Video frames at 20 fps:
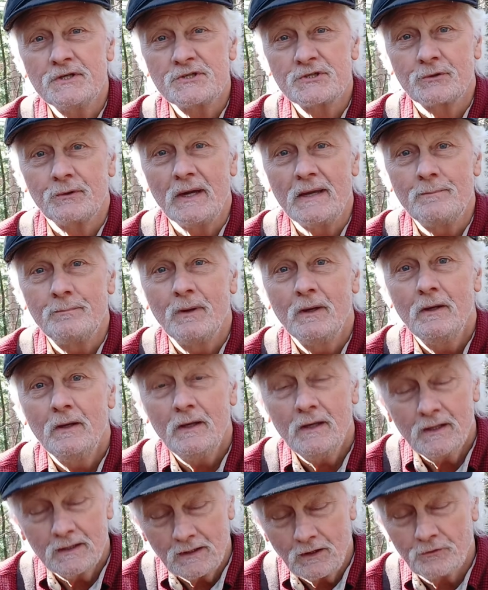scrape,
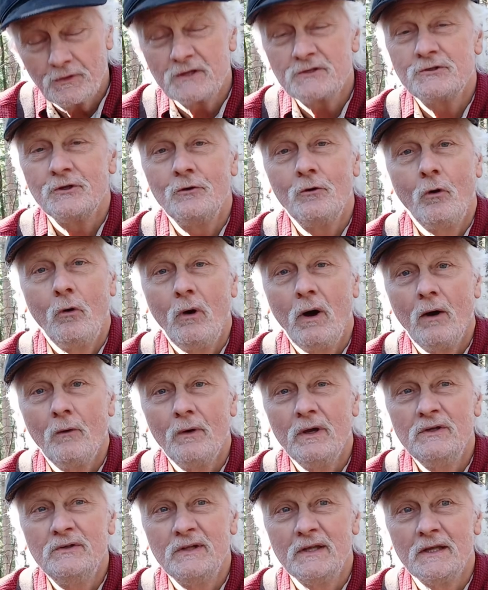and I'll let you know how
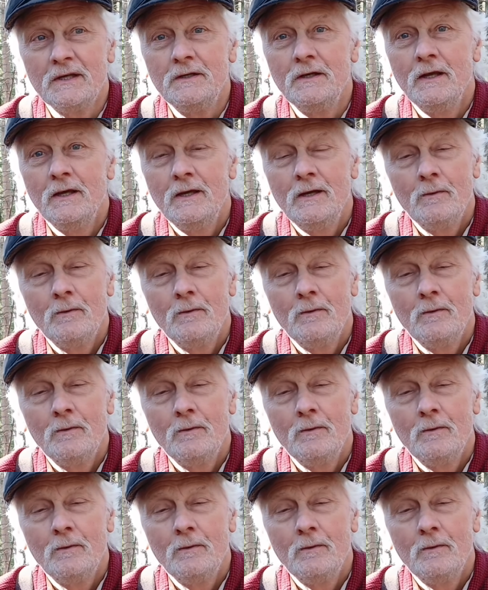I did.